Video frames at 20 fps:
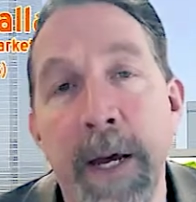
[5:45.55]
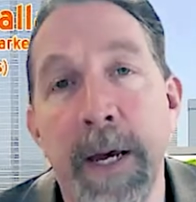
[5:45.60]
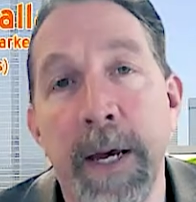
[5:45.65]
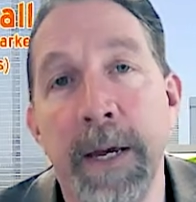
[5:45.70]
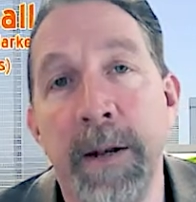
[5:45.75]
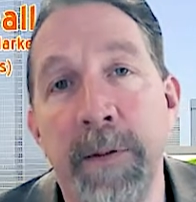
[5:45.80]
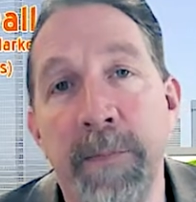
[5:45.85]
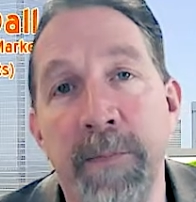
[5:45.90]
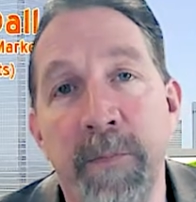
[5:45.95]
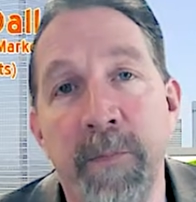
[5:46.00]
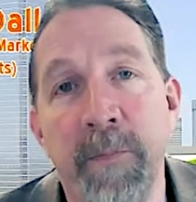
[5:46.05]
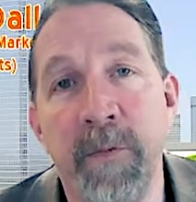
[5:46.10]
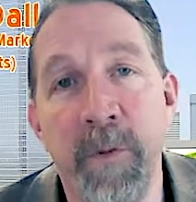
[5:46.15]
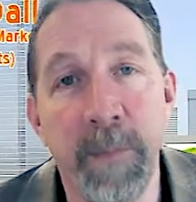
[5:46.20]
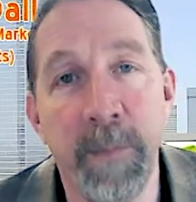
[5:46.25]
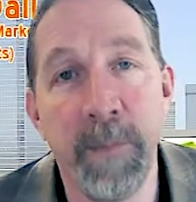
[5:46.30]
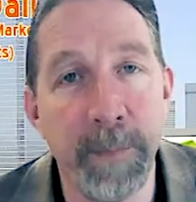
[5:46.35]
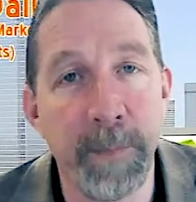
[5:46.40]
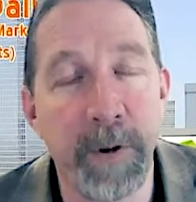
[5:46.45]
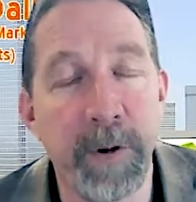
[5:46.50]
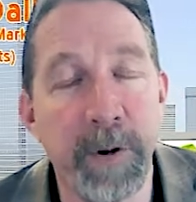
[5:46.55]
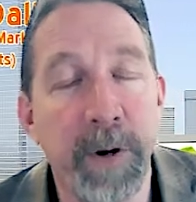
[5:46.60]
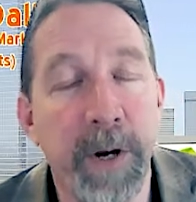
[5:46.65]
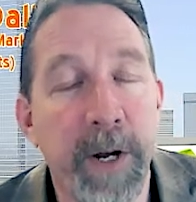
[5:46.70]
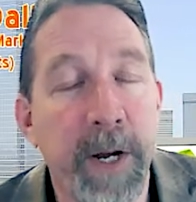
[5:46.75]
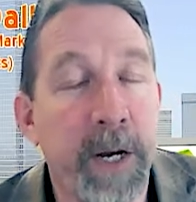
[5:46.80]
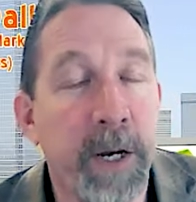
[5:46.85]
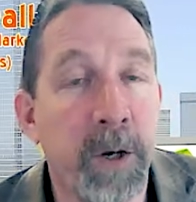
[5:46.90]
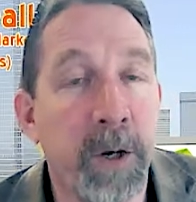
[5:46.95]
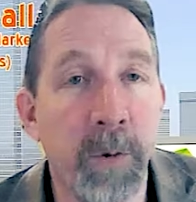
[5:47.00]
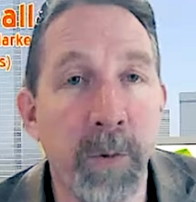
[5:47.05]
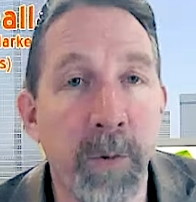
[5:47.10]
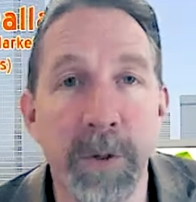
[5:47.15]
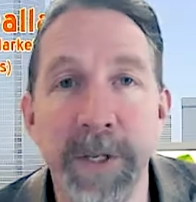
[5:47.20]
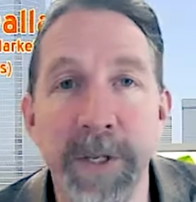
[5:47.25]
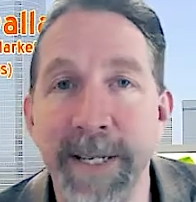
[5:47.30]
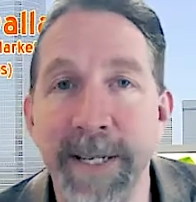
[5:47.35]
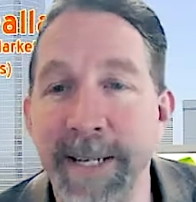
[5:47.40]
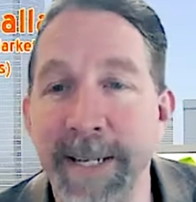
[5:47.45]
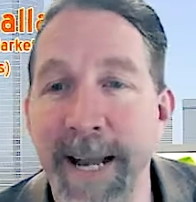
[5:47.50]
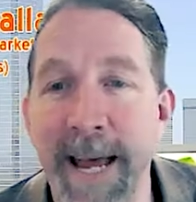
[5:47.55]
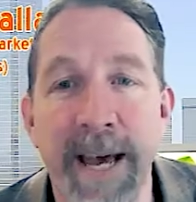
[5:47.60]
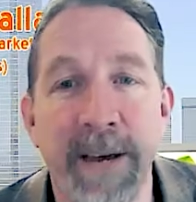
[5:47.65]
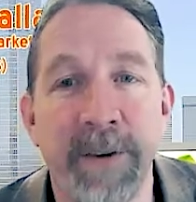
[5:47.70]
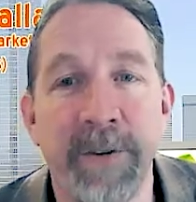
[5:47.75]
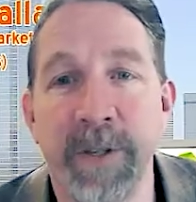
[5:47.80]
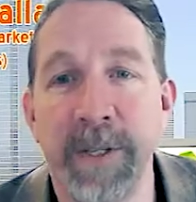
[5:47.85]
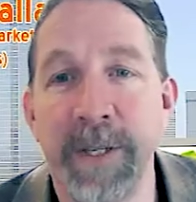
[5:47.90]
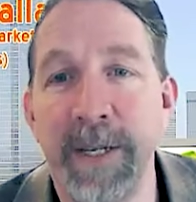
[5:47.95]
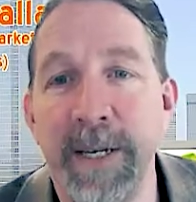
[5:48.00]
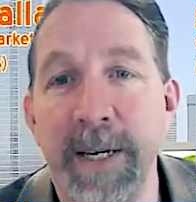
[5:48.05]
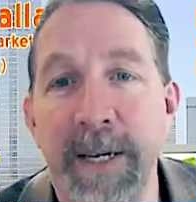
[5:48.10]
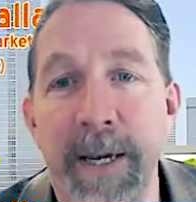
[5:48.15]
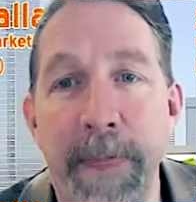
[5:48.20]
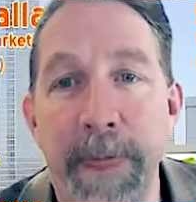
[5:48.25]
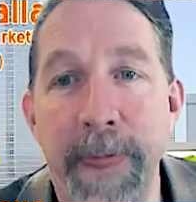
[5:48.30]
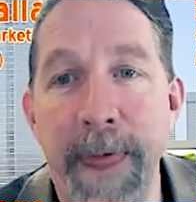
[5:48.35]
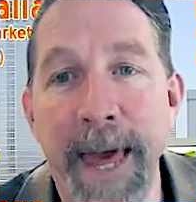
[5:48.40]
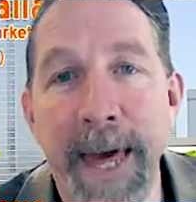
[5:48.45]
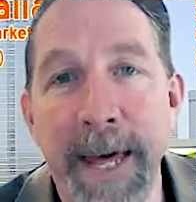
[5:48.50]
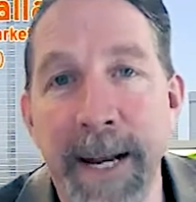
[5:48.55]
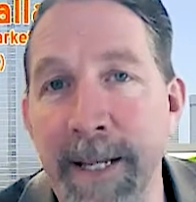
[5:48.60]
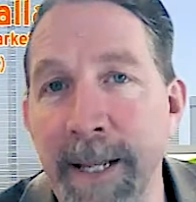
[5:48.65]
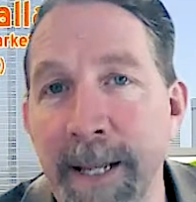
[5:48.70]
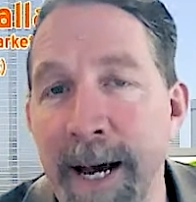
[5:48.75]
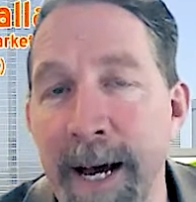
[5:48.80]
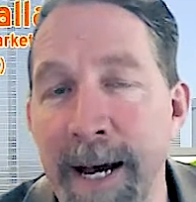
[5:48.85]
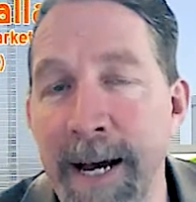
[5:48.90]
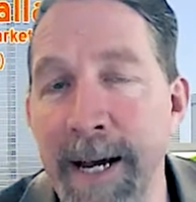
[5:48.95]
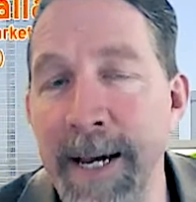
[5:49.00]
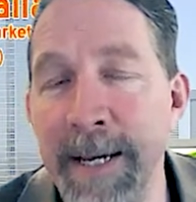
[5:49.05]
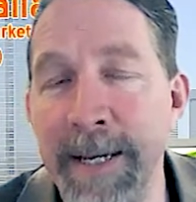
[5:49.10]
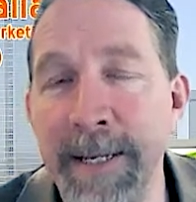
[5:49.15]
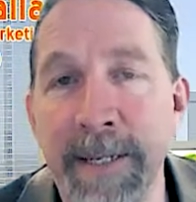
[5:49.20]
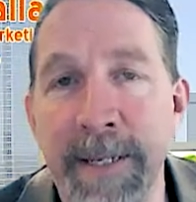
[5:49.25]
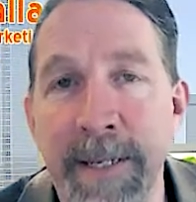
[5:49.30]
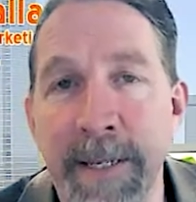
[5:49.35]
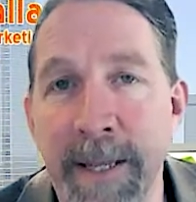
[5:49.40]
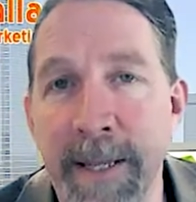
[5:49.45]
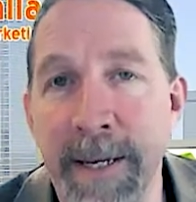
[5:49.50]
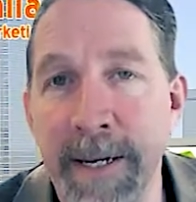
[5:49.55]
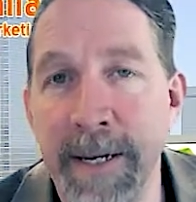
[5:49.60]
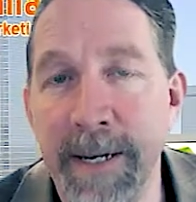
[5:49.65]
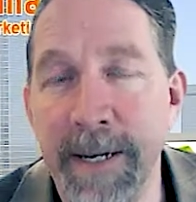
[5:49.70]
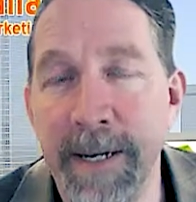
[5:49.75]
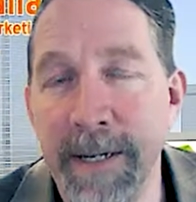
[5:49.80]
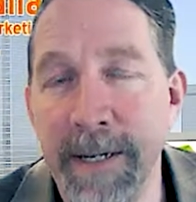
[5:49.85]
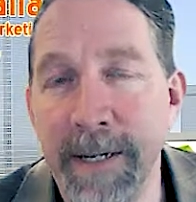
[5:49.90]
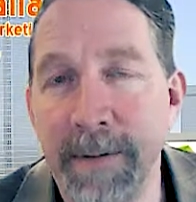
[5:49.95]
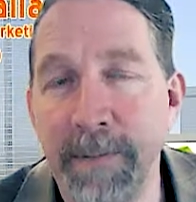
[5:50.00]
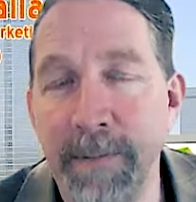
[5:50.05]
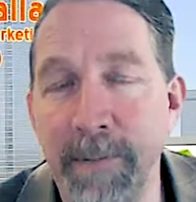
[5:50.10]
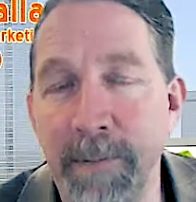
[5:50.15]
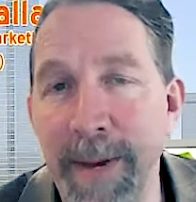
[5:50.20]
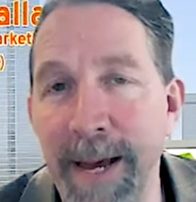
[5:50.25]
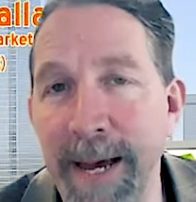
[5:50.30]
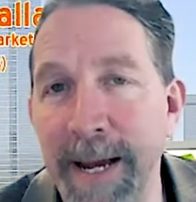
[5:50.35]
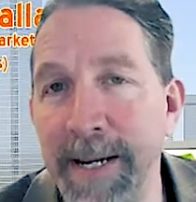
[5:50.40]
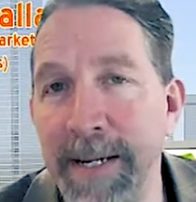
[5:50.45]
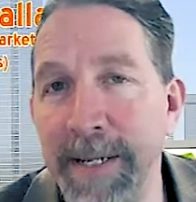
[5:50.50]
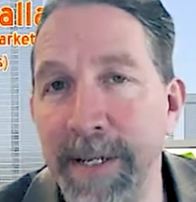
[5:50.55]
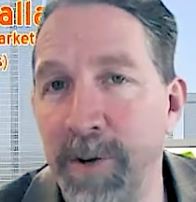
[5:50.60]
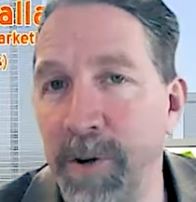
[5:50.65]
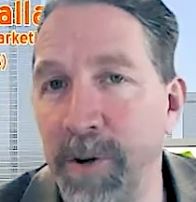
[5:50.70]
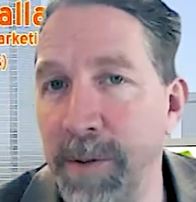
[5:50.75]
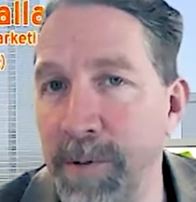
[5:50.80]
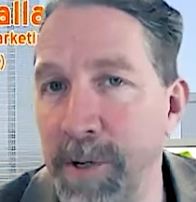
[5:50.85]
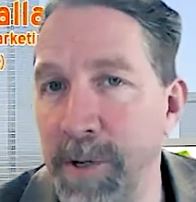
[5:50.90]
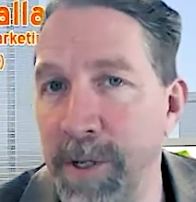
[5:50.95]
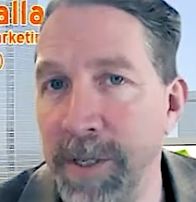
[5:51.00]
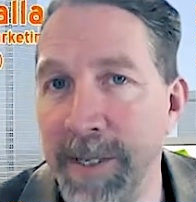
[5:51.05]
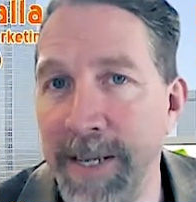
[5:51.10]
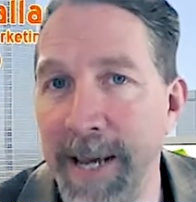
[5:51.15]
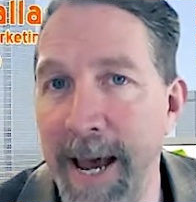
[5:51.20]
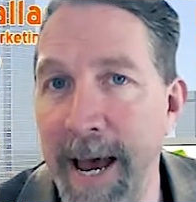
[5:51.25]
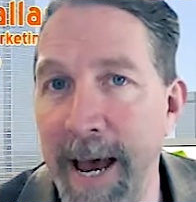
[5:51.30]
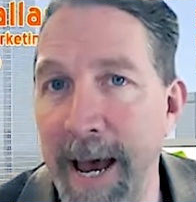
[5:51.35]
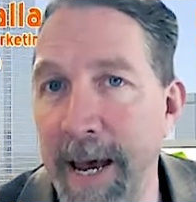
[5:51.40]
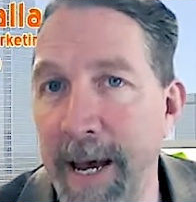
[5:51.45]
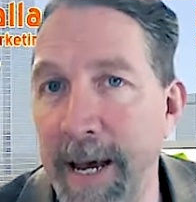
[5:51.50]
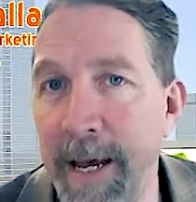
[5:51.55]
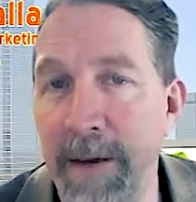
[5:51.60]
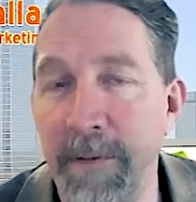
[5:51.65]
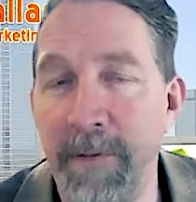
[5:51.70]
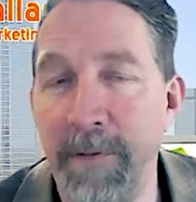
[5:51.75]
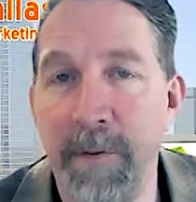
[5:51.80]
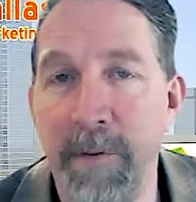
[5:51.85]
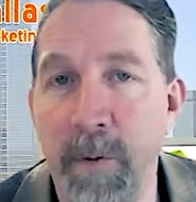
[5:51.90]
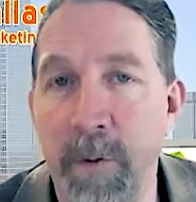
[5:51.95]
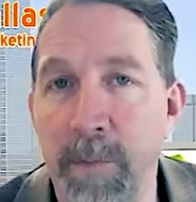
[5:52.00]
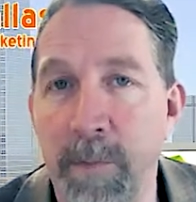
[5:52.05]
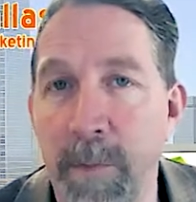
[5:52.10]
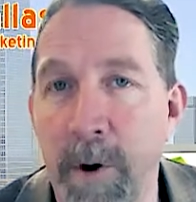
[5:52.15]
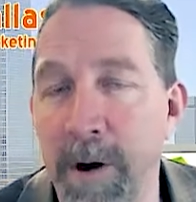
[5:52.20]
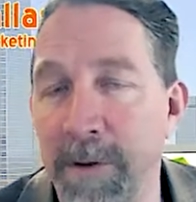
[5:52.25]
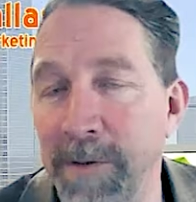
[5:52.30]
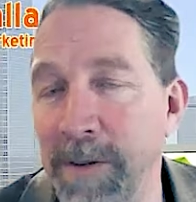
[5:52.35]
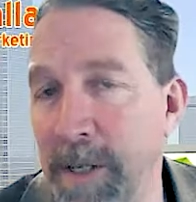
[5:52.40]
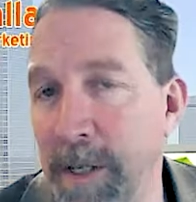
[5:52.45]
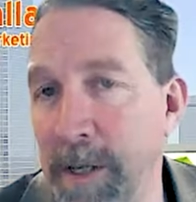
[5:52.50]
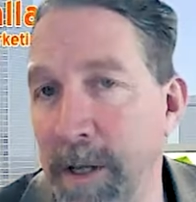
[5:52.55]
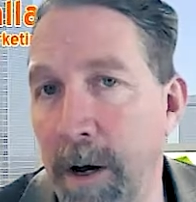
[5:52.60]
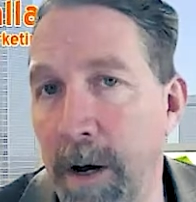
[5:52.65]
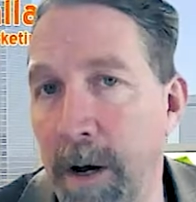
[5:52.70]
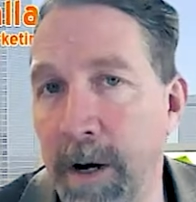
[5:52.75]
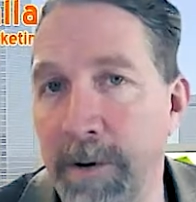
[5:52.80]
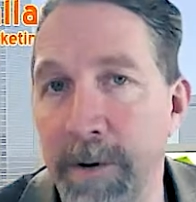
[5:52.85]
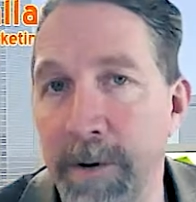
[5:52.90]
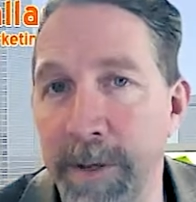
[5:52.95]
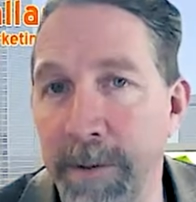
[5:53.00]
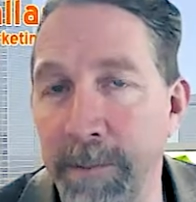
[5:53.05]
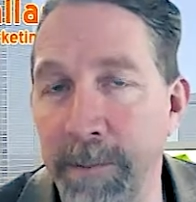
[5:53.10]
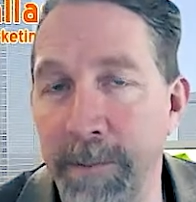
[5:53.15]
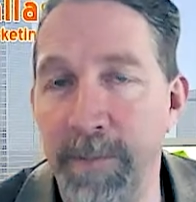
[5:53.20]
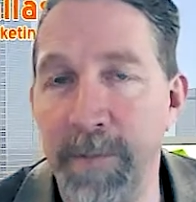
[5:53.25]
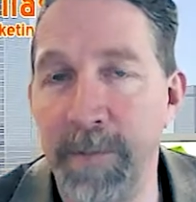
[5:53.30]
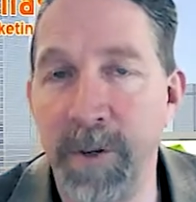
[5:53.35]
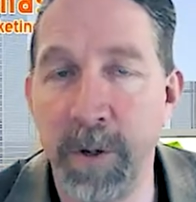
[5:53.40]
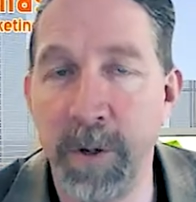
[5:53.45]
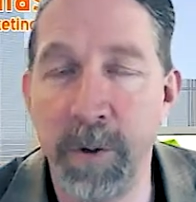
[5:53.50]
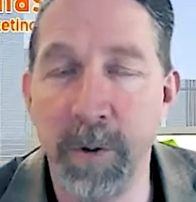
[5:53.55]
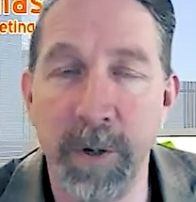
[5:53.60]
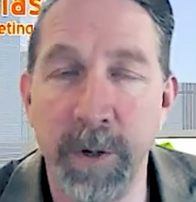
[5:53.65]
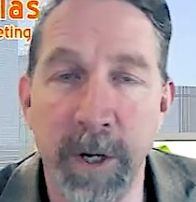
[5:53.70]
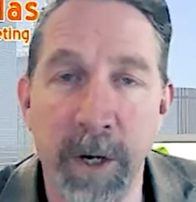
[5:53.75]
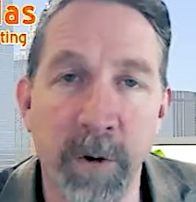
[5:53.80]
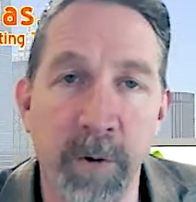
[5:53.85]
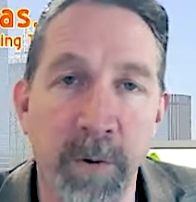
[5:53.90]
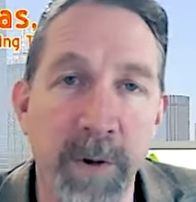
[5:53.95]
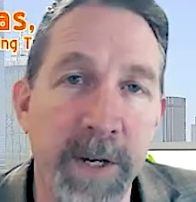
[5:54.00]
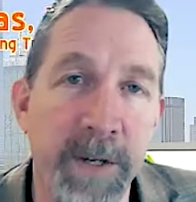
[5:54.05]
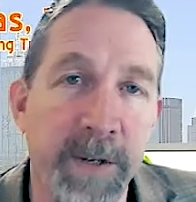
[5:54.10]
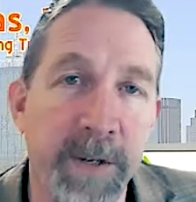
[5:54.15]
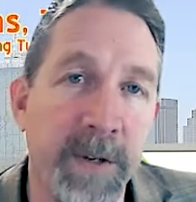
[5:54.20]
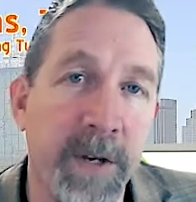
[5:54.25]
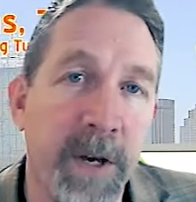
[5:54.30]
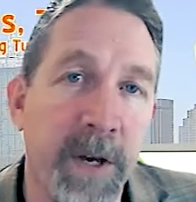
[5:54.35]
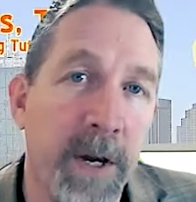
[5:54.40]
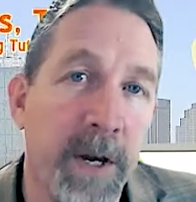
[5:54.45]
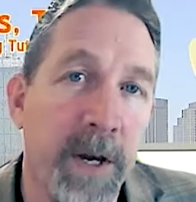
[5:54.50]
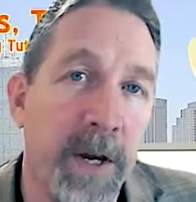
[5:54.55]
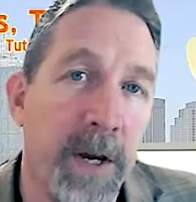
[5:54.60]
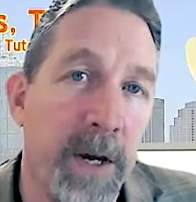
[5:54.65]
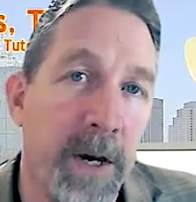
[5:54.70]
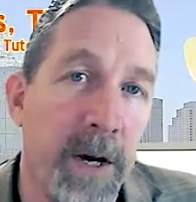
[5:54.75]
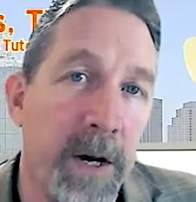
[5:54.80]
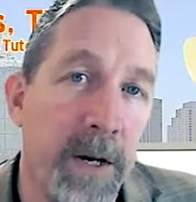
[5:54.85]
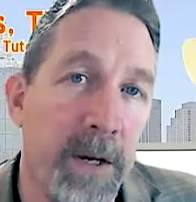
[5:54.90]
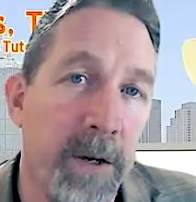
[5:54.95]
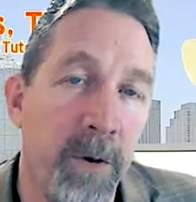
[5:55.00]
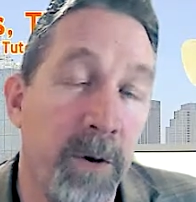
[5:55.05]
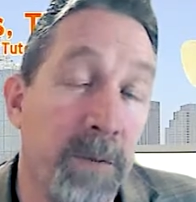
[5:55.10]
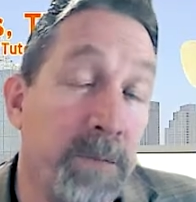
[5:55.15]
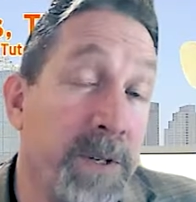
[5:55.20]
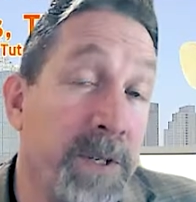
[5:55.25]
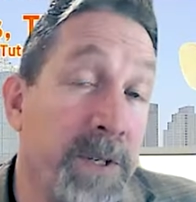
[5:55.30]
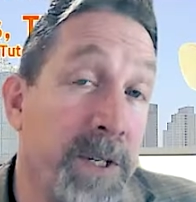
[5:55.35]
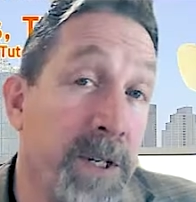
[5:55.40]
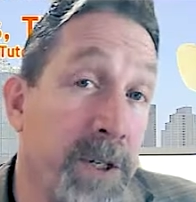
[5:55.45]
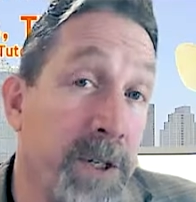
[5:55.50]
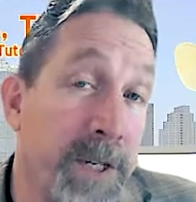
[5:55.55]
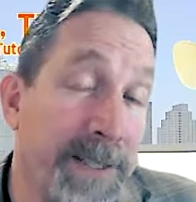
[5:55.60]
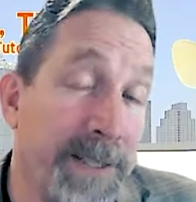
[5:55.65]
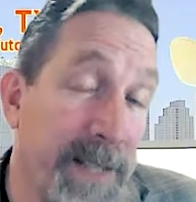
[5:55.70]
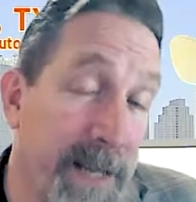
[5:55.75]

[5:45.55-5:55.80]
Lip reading: And remember, Google doesn't actually analyze the meta description tag for part of its algorithm to increase your positioning.